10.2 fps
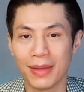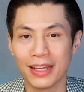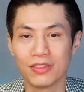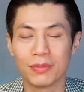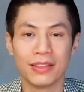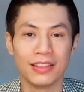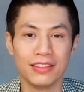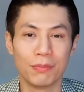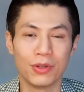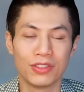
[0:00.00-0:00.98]
management is
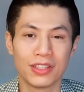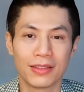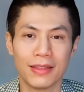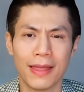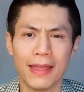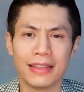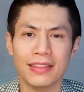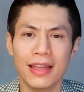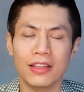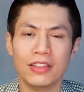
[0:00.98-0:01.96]
emerging.
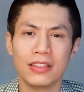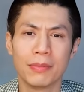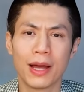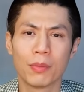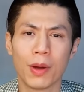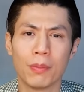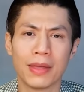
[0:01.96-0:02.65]
It's not just about what